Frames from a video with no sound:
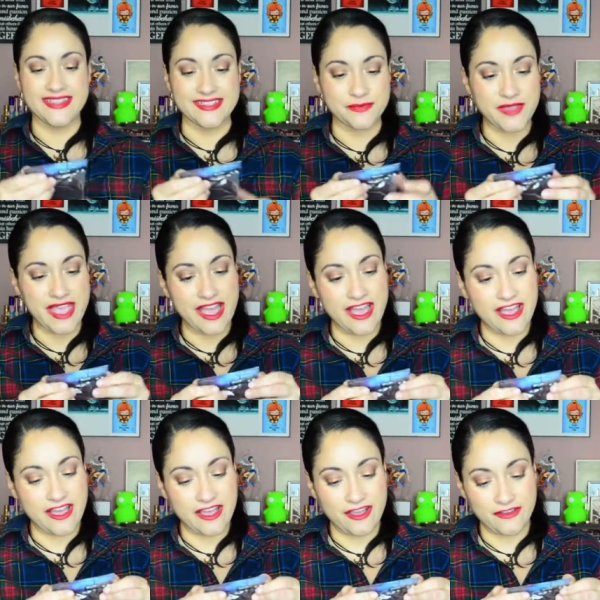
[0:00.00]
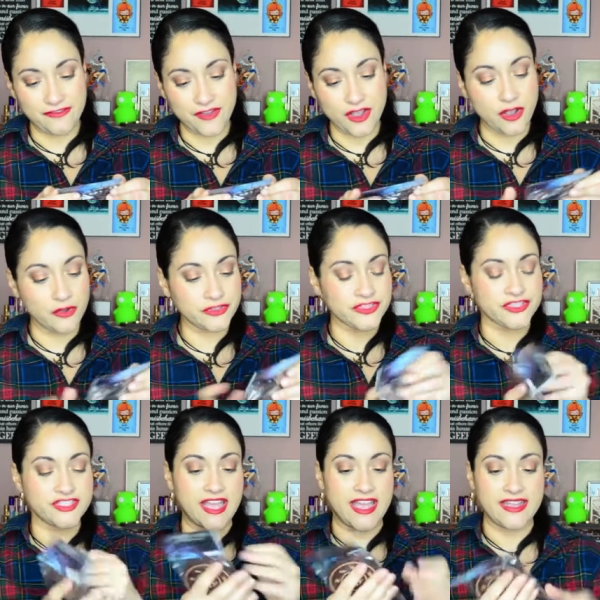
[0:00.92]
this? We have a coaster
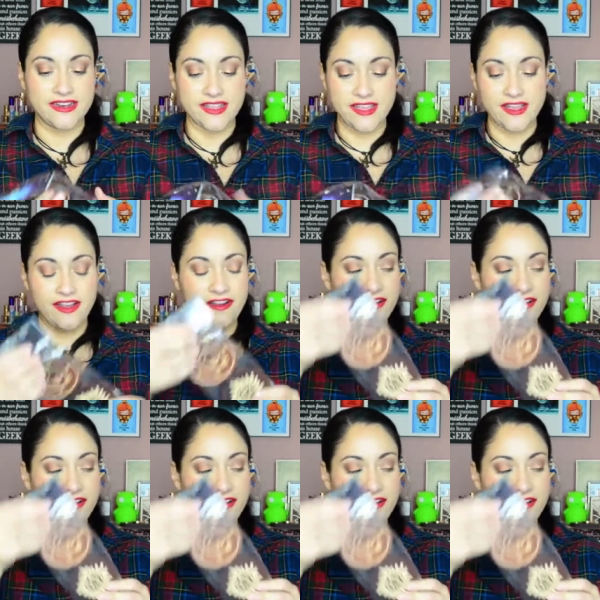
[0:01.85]
set. All